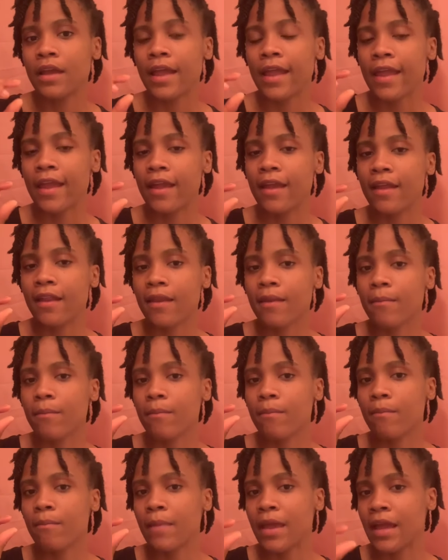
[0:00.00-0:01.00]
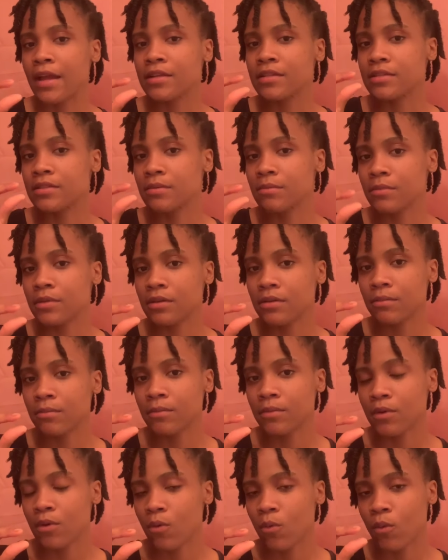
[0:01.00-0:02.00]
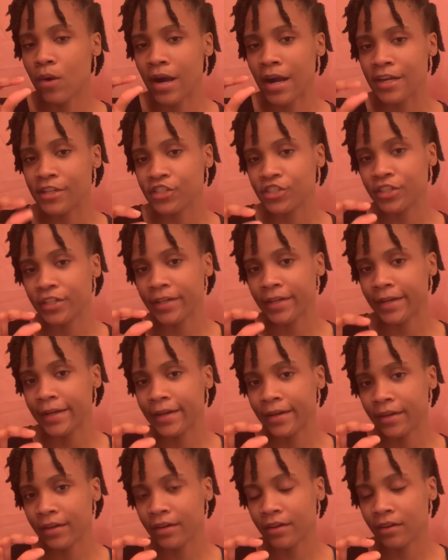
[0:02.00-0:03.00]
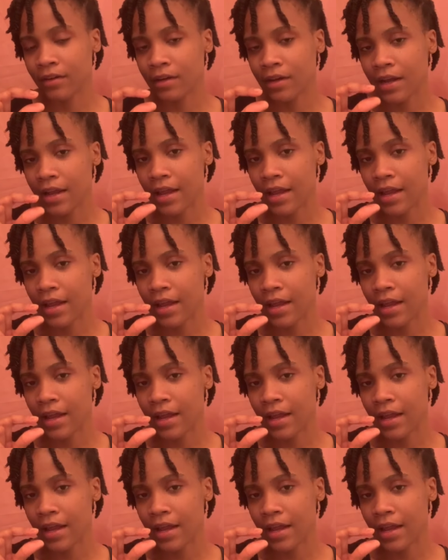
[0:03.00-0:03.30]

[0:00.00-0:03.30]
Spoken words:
at maximum, wash your hair